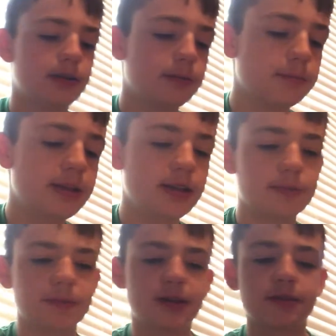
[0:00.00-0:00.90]

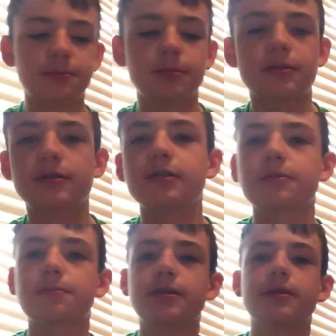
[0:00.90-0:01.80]
medium-sized book,
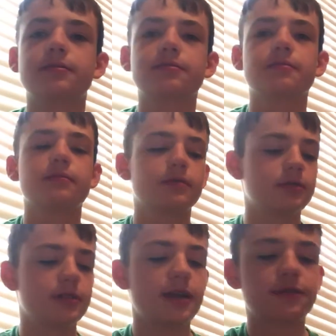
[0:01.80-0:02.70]
but
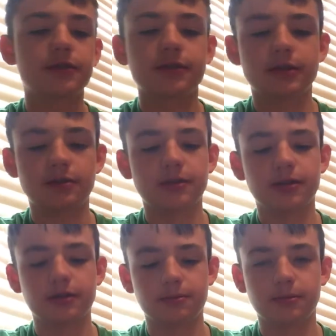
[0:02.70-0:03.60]
definitely going to be a
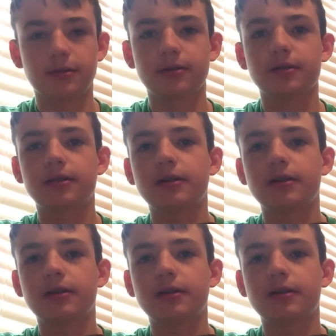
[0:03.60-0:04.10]
good book.